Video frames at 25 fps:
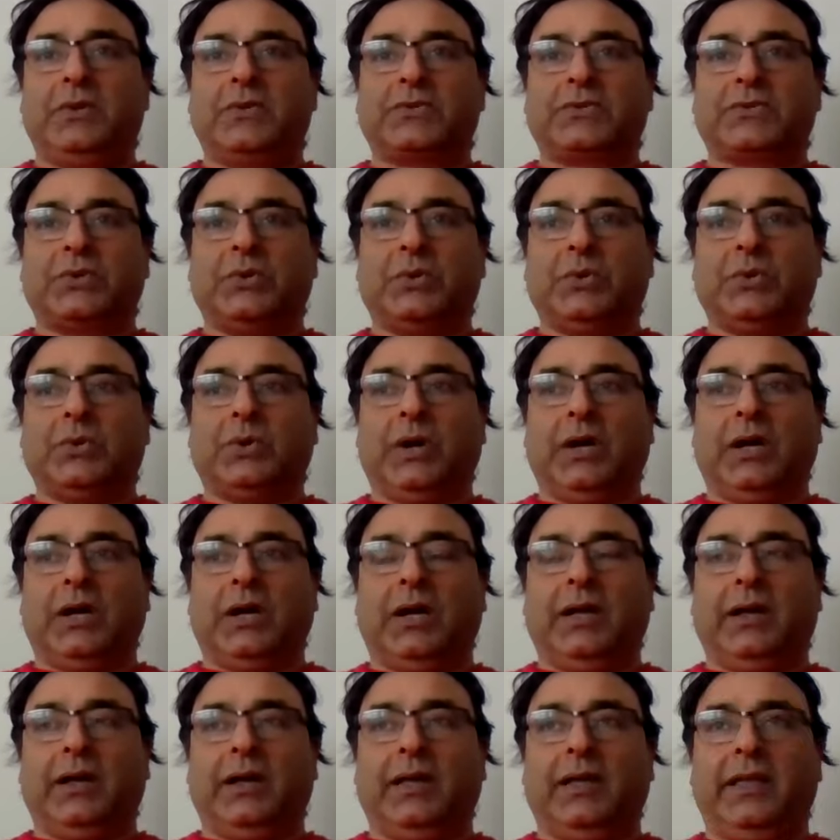
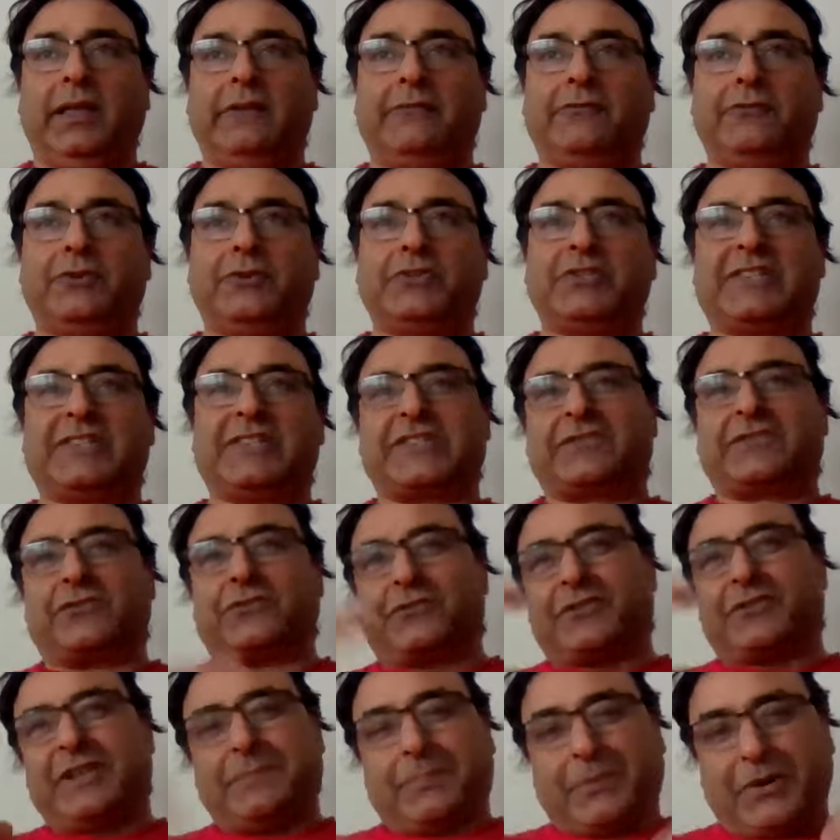So if you're just
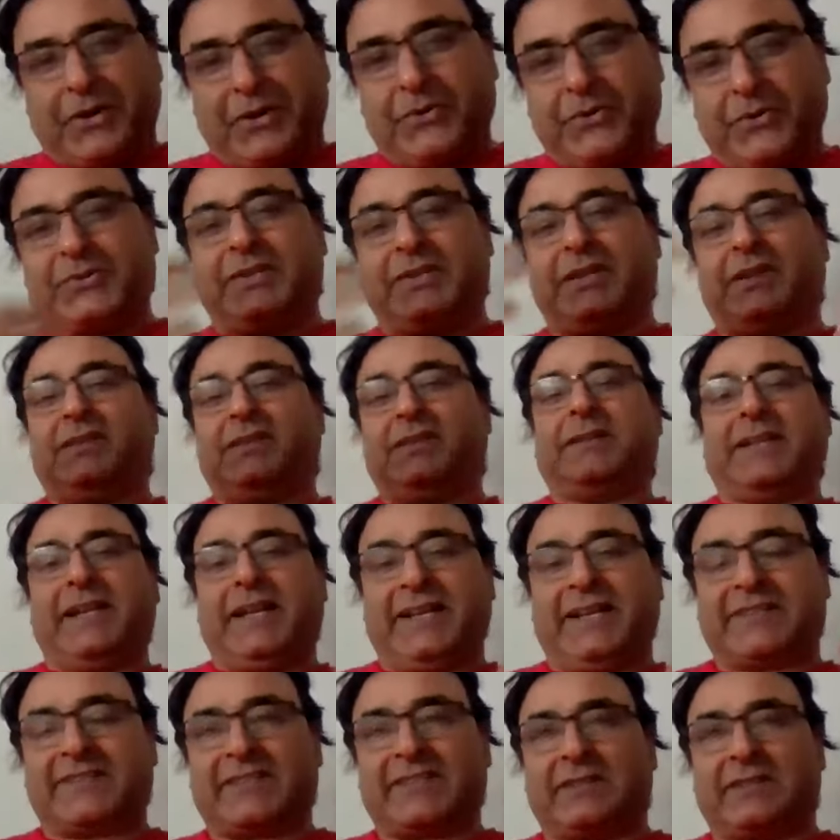reproducing the
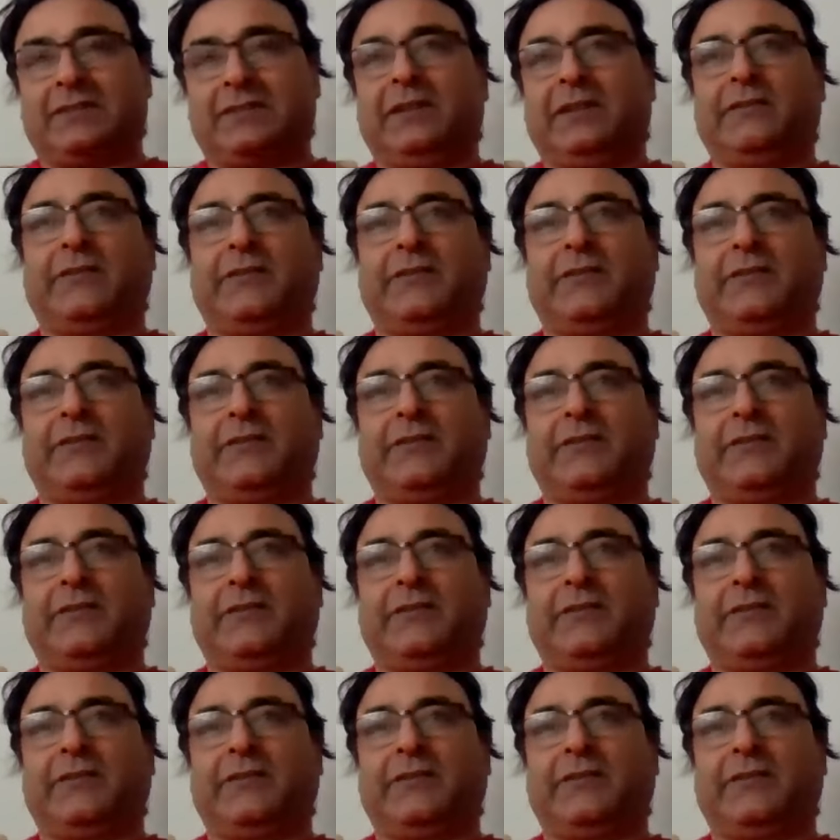text,